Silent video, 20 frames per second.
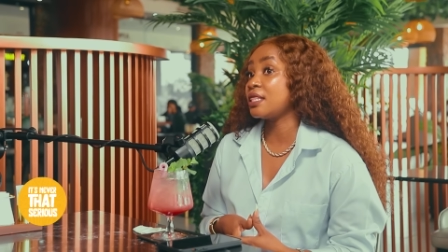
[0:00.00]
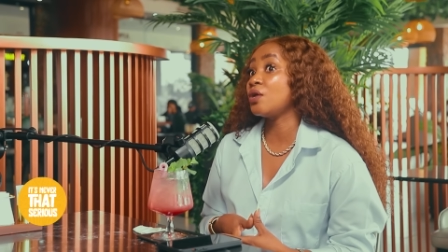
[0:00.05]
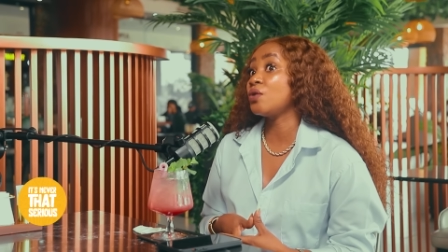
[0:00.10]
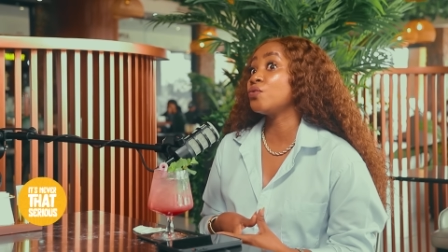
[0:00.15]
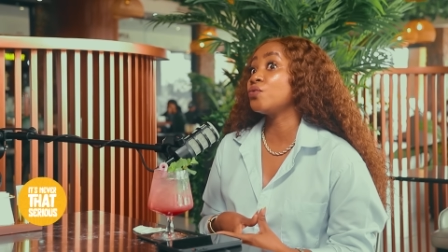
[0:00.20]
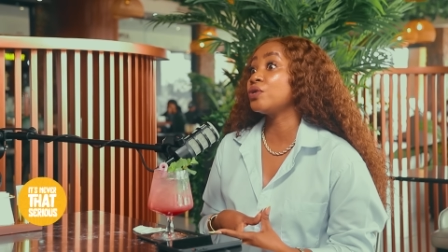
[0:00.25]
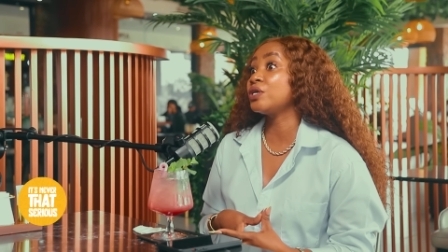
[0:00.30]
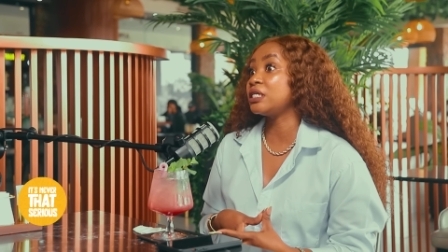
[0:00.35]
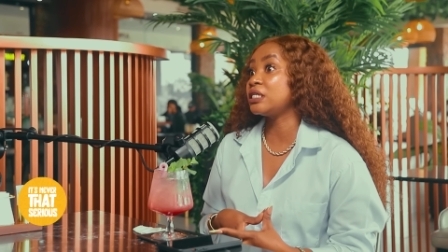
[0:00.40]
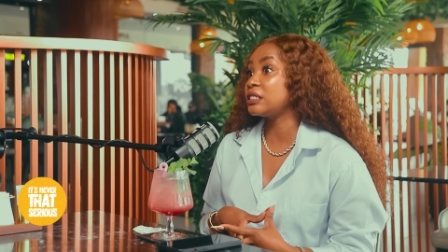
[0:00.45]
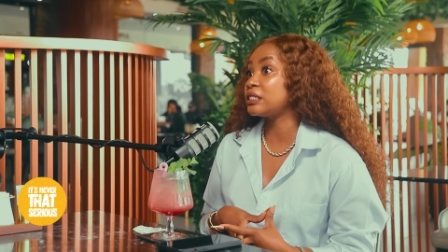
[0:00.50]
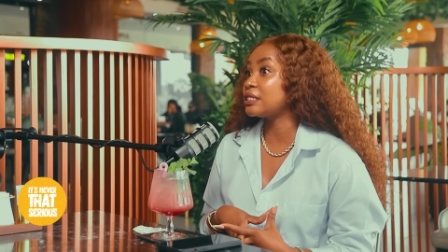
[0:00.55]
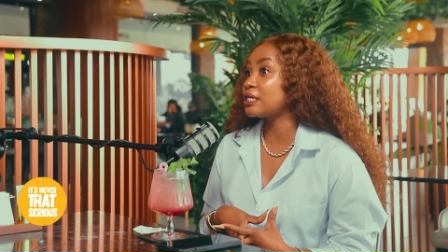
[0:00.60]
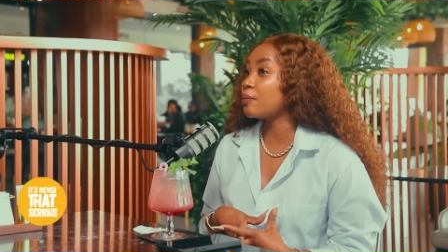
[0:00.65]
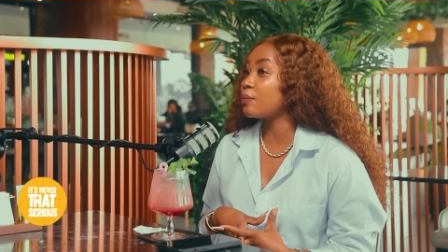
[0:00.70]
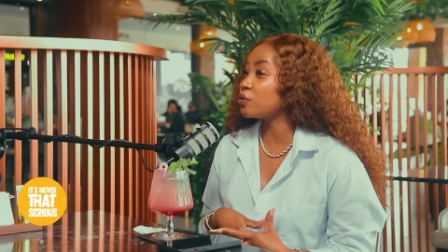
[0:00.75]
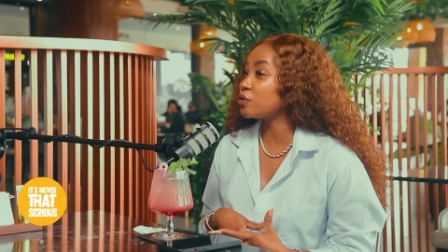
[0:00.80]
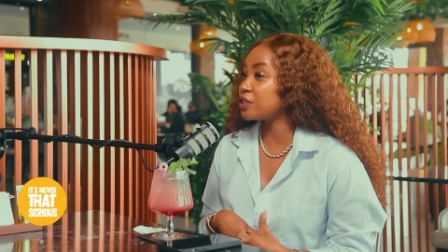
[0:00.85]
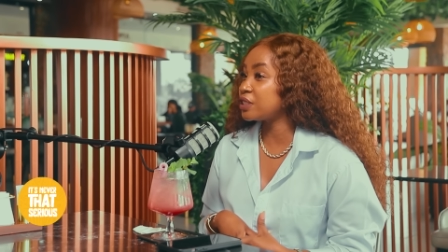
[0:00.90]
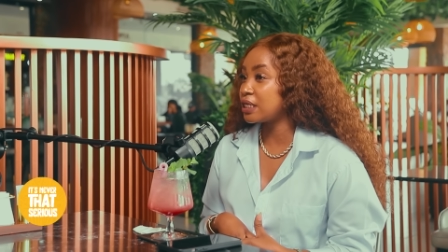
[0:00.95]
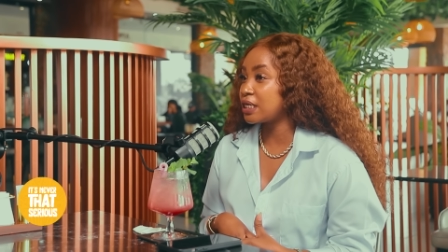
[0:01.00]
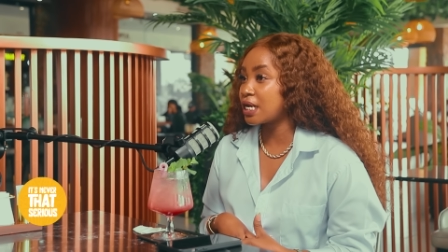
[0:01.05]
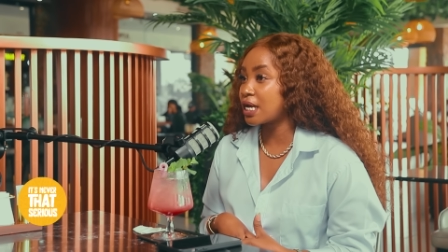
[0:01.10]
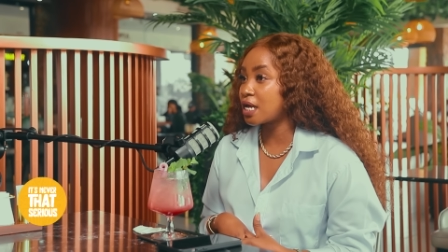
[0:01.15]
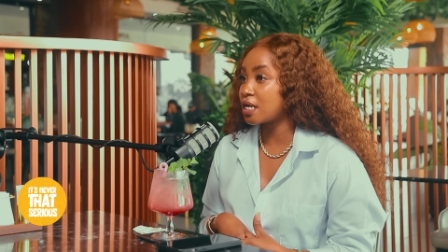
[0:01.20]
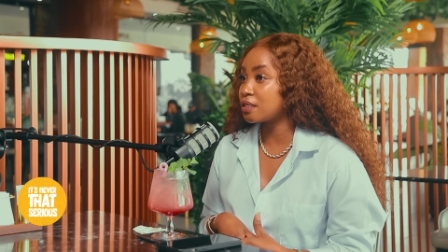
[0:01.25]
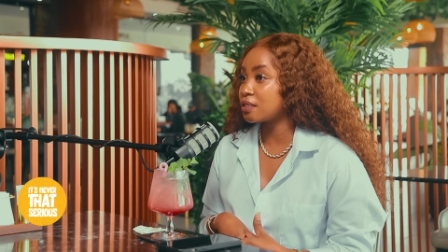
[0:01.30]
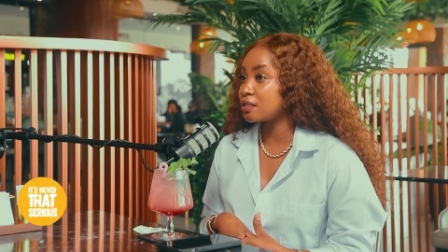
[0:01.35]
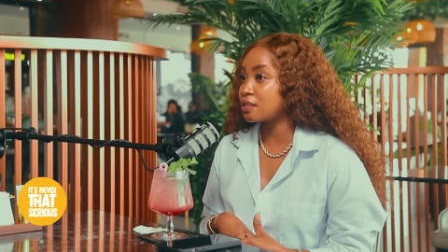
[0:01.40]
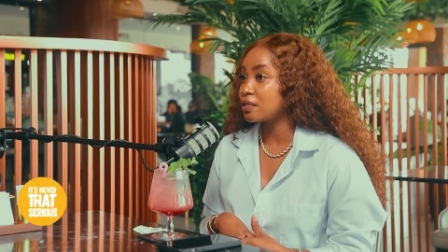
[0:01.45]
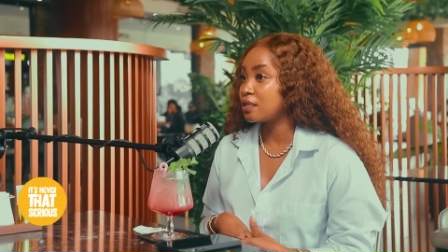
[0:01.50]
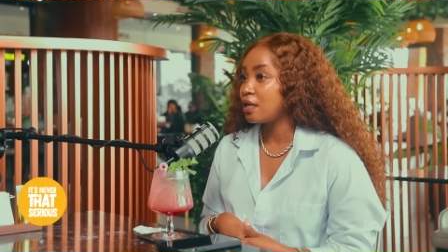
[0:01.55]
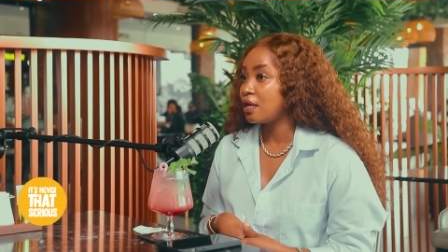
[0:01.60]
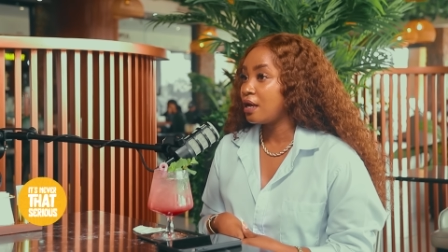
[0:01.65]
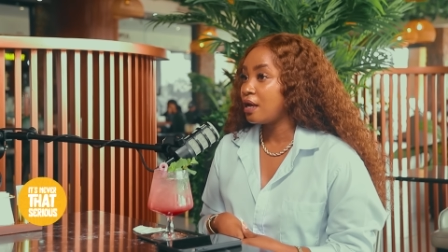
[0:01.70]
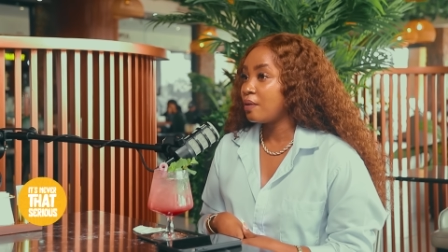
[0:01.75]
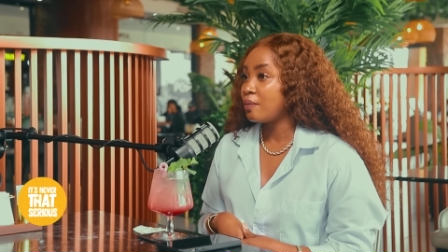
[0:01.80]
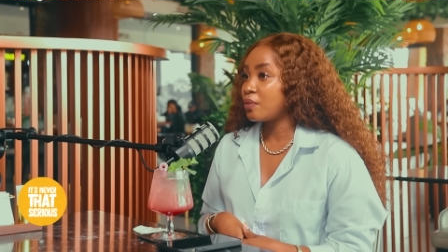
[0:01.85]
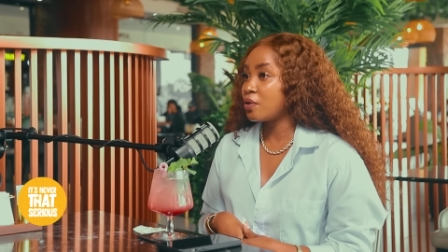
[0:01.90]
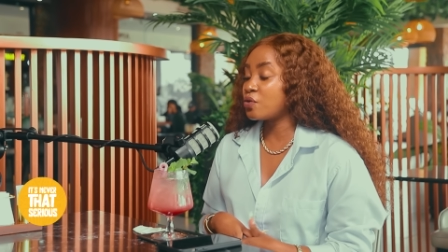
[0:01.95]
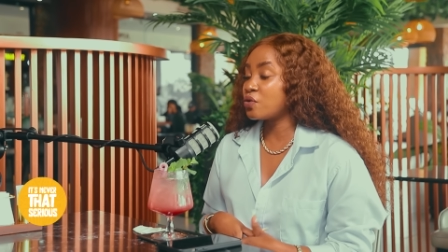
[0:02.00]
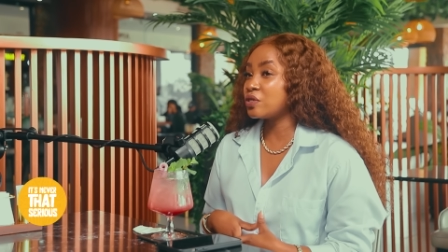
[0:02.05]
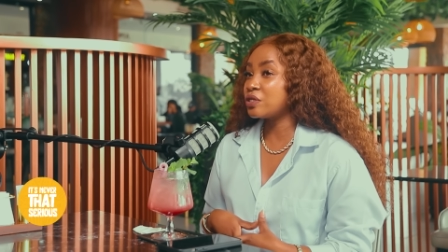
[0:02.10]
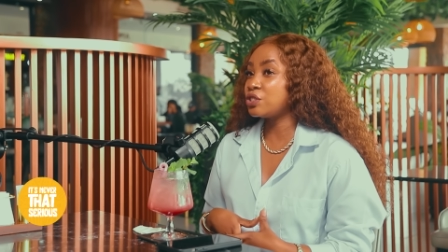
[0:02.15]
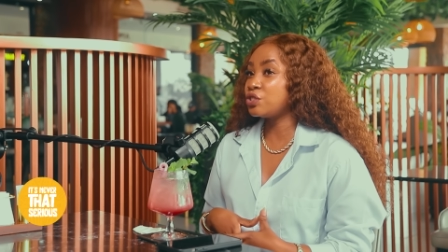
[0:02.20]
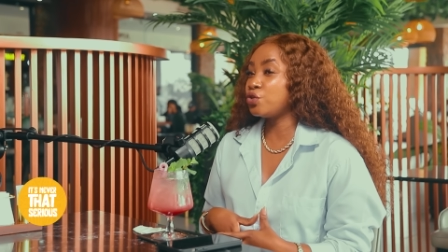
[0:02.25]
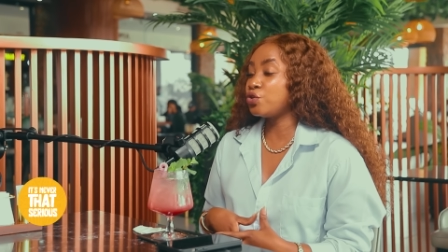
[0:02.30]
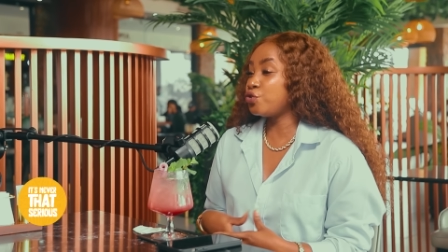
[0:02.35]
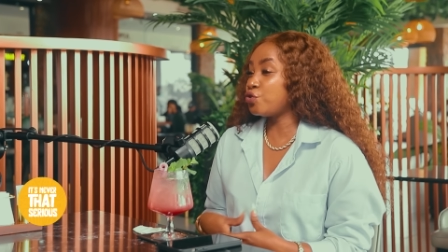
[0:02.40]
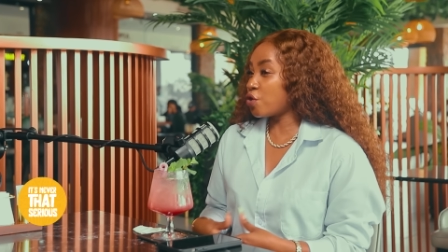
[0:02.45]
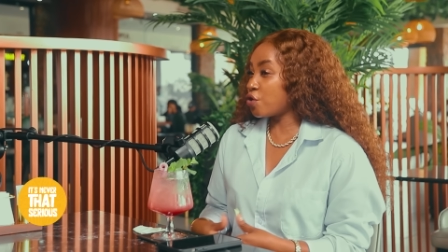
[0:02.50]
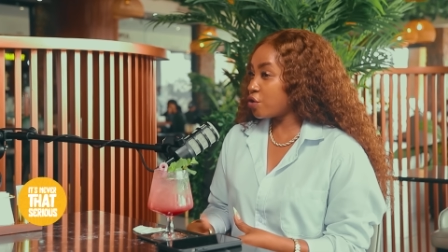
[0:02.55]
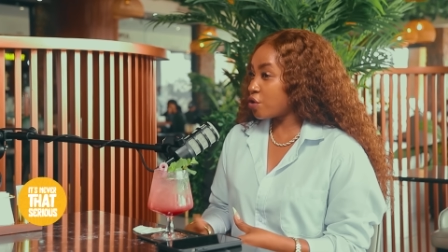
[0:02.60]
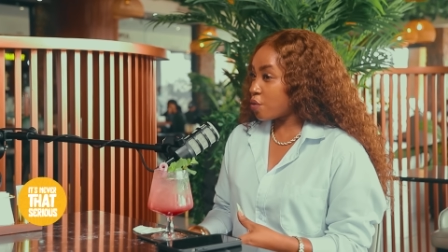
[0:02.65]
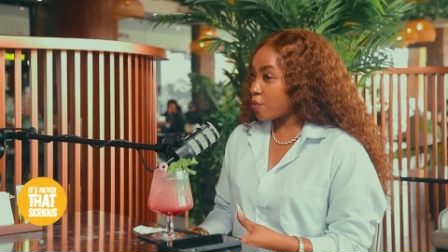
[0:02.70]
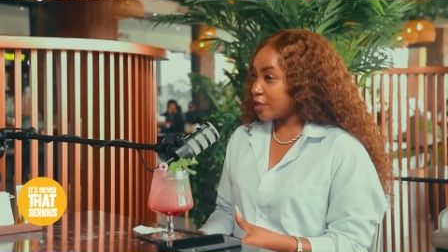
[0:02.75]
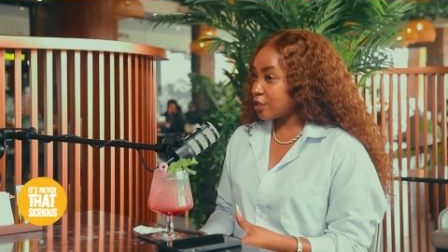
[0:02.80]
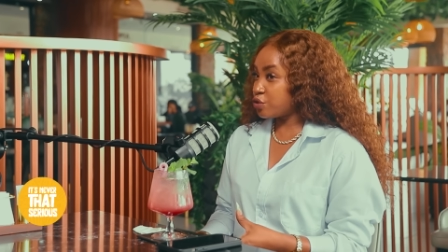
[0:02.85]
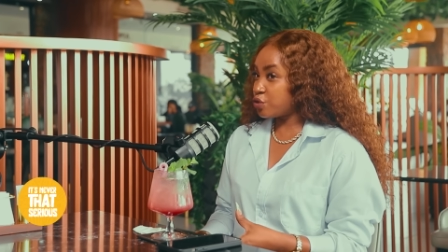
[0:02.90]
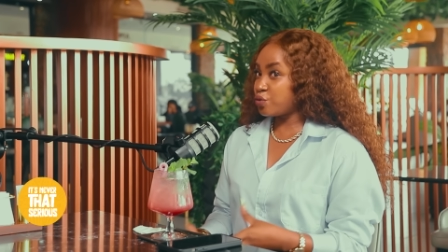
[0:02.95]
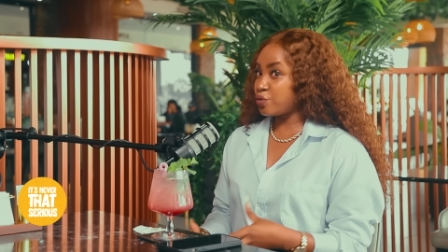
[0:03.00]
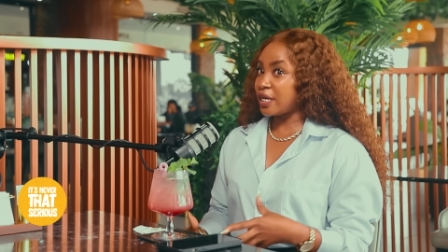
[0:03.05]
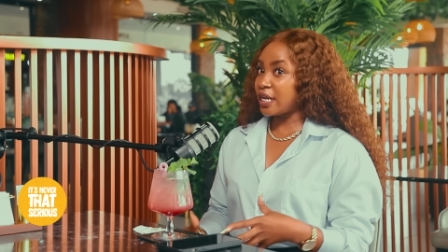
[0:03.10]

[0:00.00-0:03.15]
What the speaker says: they really supported us because you don't know what to do.